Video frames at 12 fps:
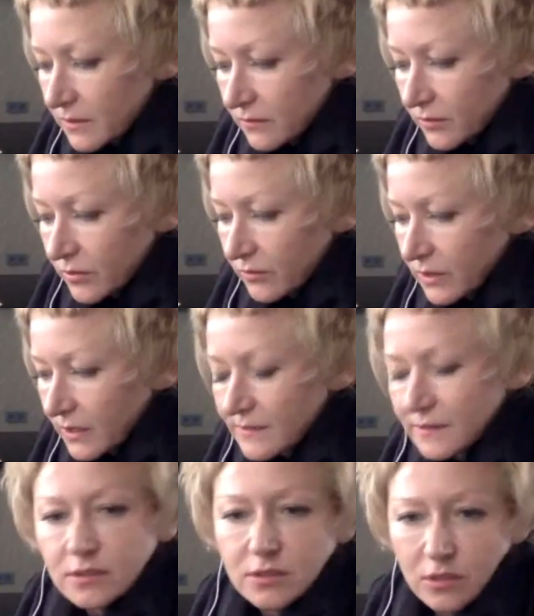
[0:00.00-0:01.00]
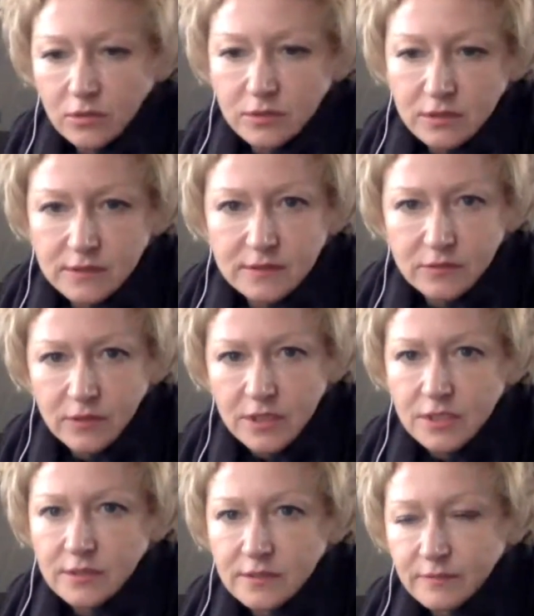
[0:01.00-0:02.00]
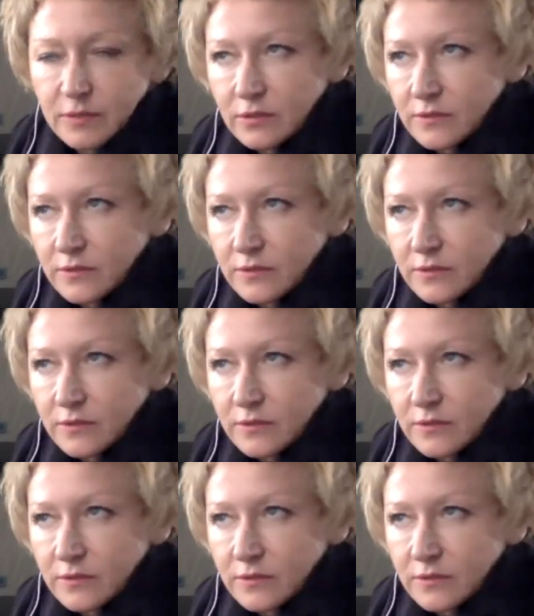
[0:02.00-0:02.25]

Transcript: in asking all these questions because,